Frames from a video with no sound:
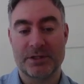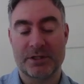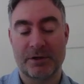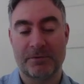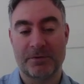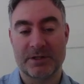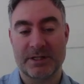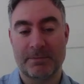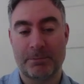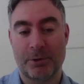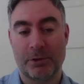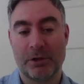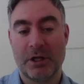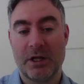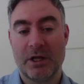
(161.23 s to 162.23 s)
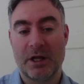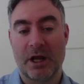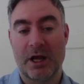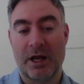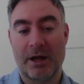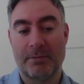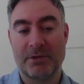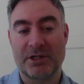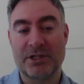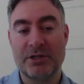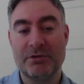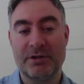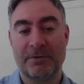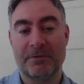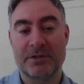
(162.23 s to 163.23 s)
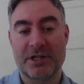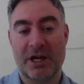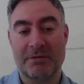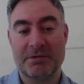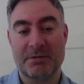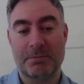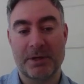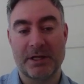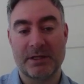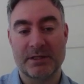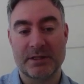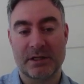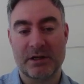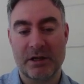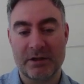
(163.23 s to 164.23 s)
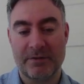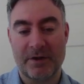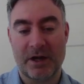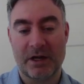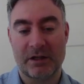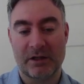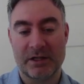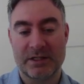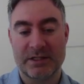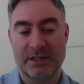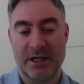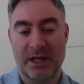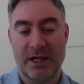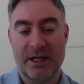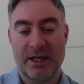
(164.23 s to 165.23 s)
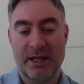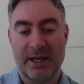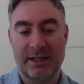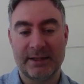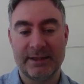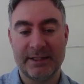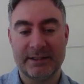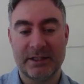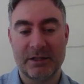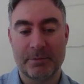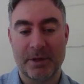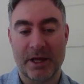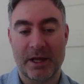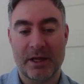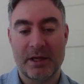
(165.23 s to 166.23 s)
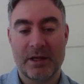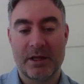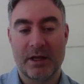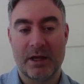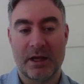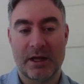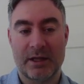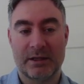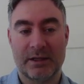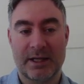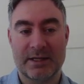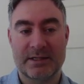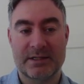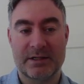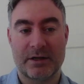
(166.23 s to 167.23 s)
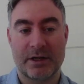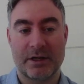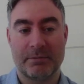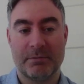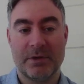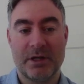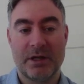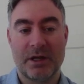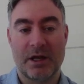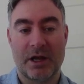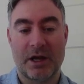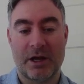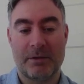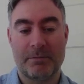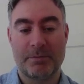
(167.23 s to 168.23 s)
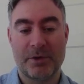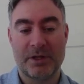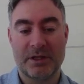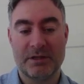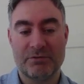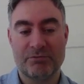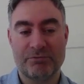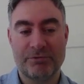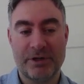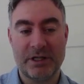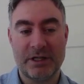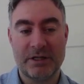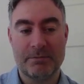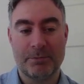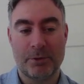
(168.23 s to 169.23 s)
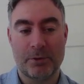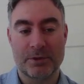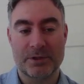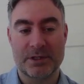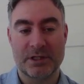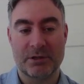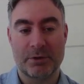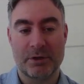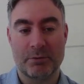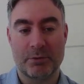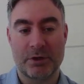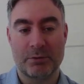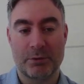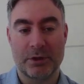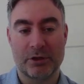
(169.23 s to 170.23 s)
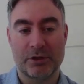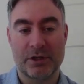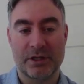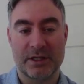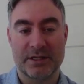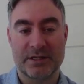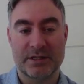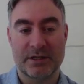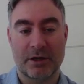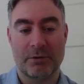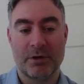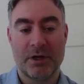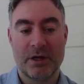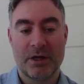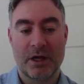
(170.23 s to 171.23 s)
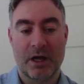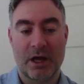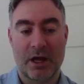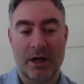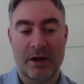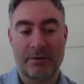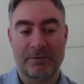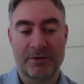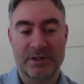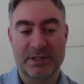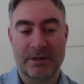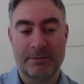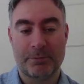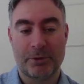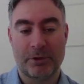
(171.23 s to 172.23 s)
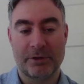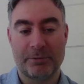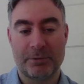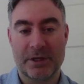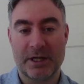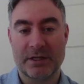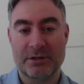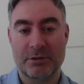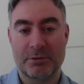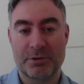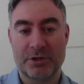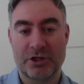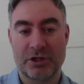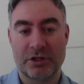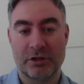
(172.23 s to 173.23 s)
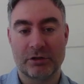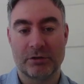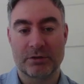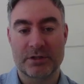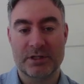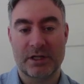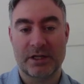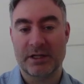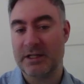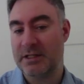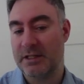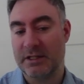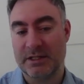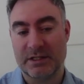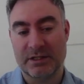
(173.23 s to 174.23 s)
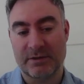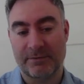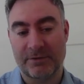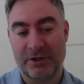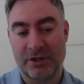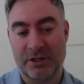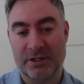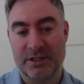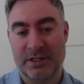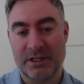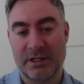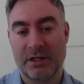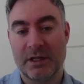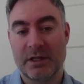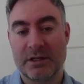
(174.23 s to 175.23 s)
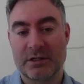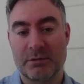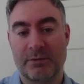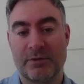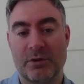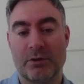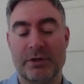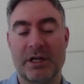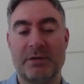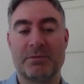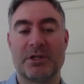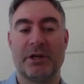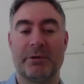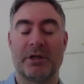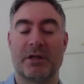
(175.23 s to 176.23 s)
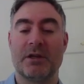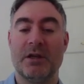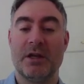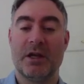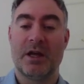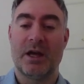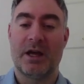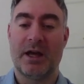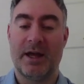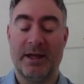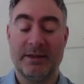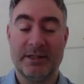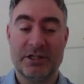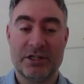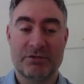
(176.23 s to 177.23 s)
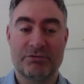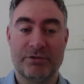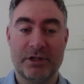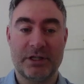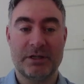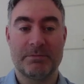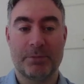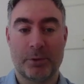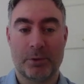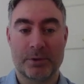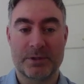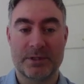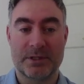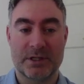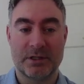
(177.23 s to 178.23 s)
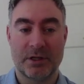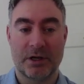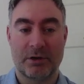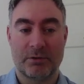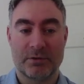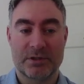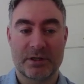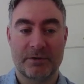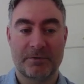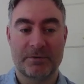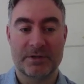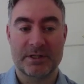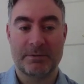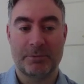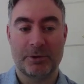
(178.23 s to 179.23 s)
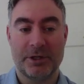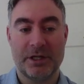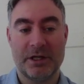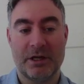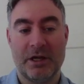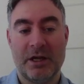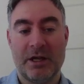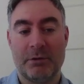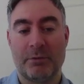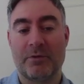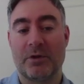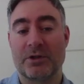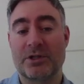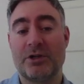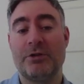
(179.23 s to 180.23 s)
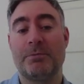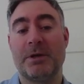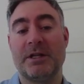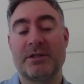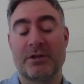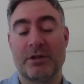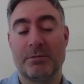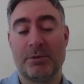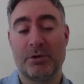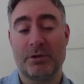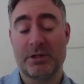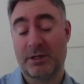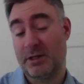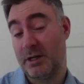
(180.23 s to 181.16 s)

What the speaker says: So for example, the two different types of pins, I kind of highlighted it a little bit last time. But it's really important that we look at this. So for example, if we get to a position that looks like this, and this is something that you could see some of your games going, and this is really important to know. So for example, here we've got two pins on the board.